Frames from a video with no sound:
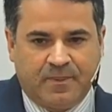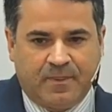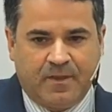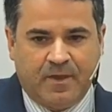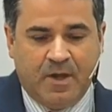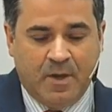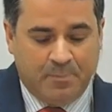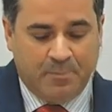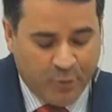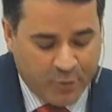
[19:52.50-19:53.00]

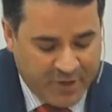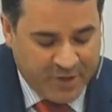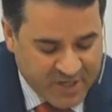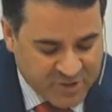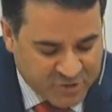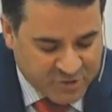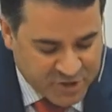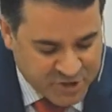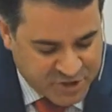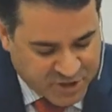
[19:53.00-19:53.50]
Today
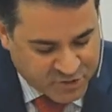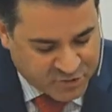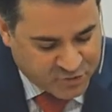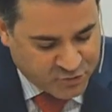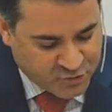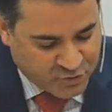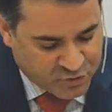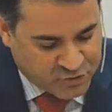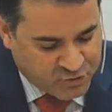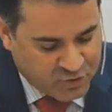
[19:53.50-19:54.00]
people,
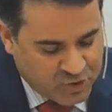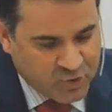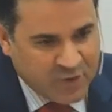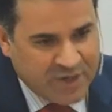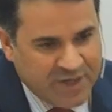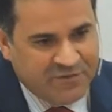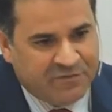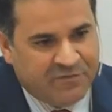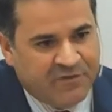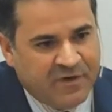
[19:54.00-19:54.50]
they go
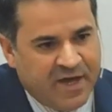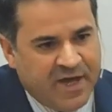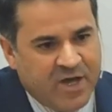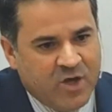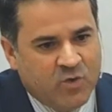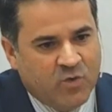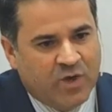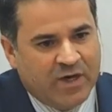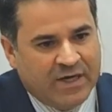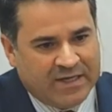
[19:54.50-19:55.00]
in the
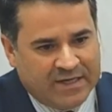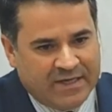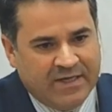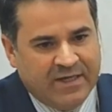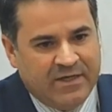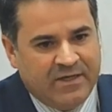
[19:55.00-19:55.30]
church